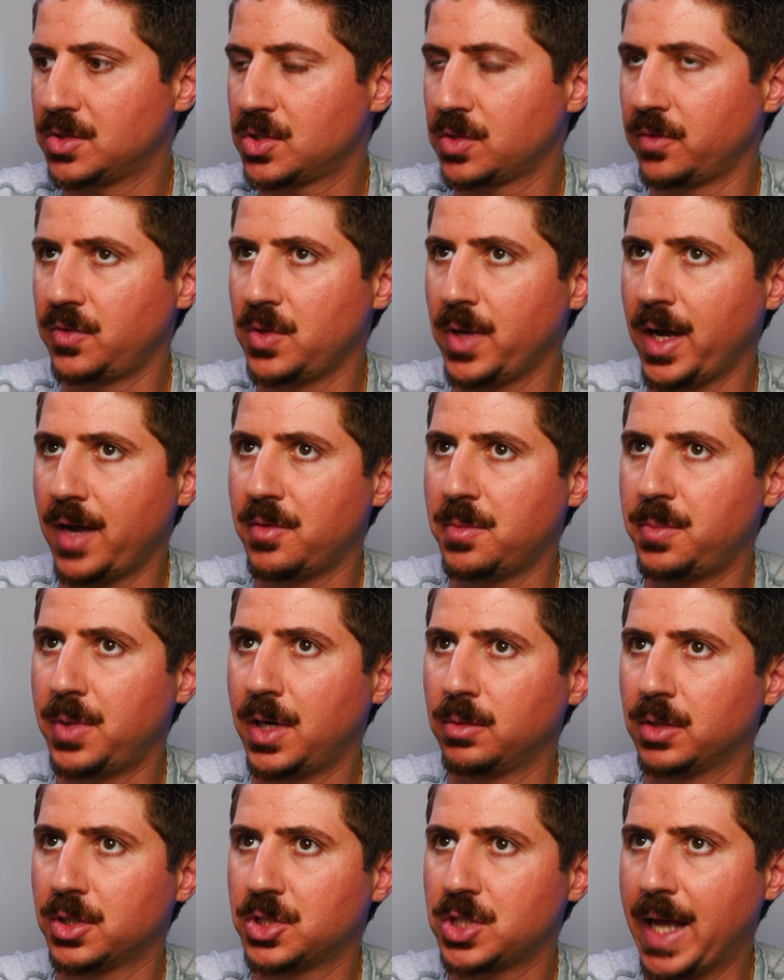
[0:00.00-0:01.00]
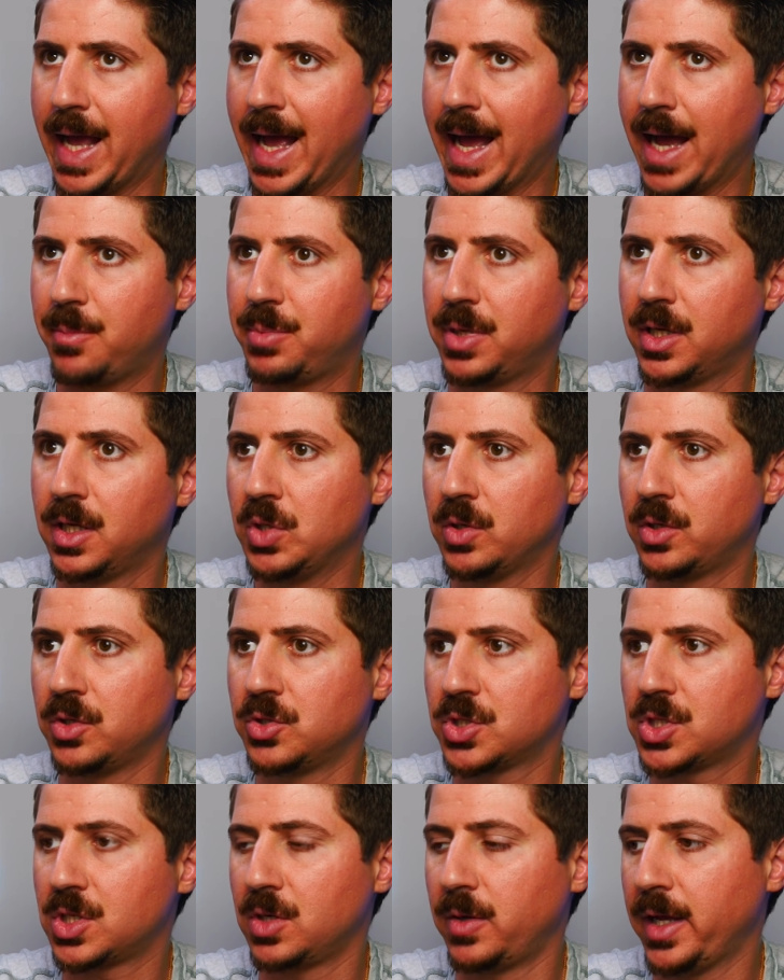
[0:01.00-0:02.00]
So if you have a published app, you can
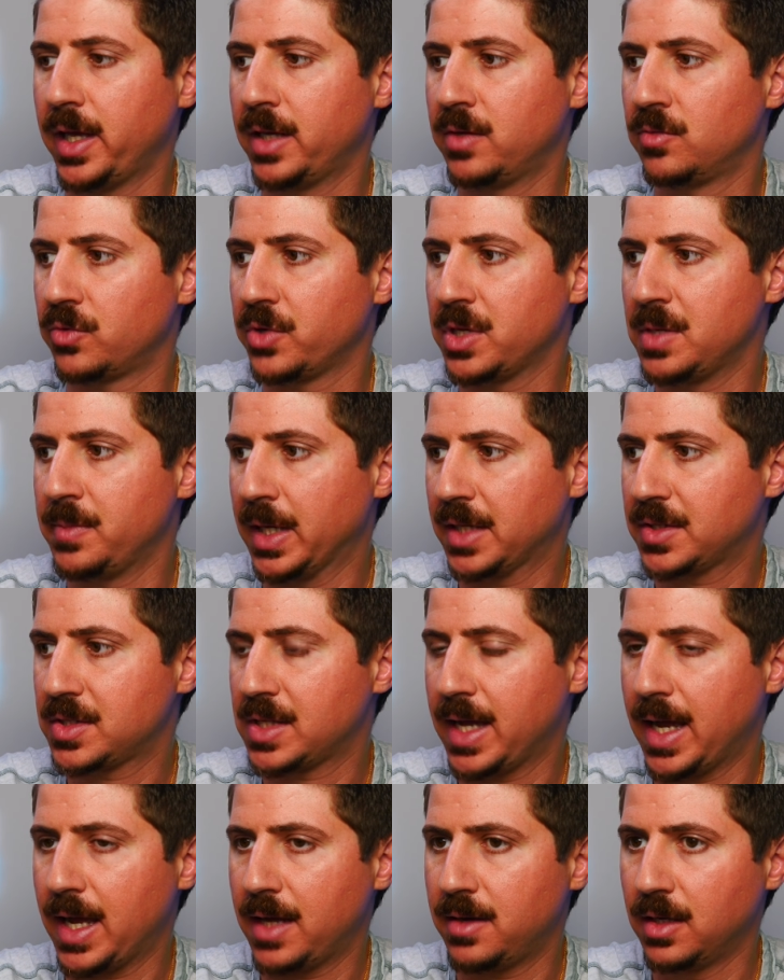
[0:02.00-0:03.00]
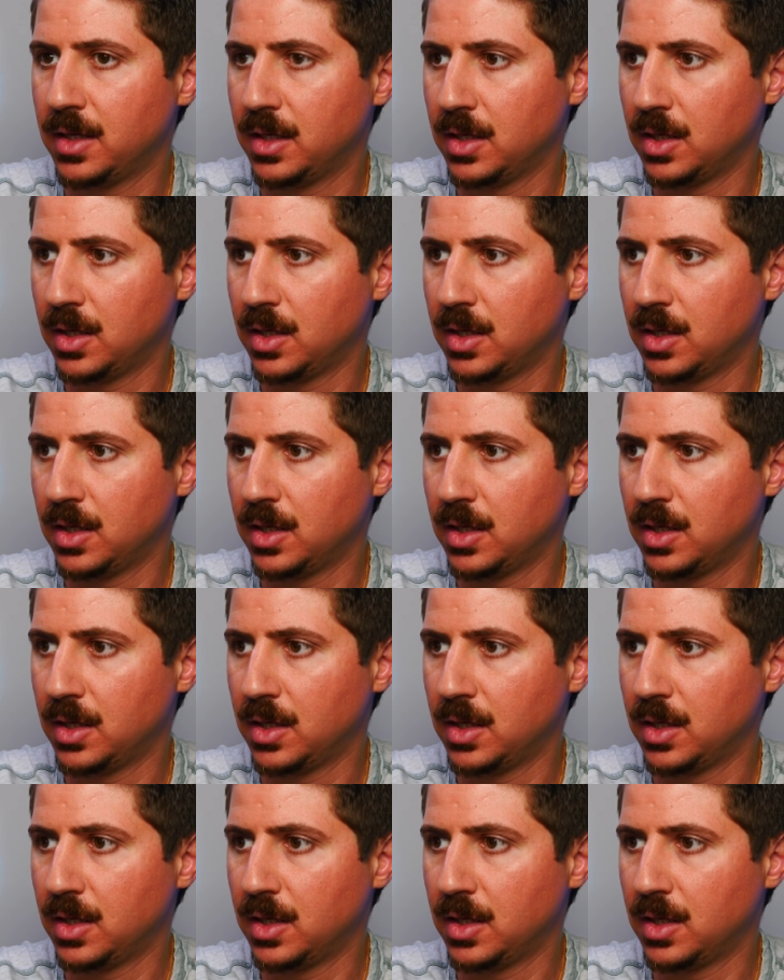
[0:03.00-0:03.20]
just go ahead and remix that,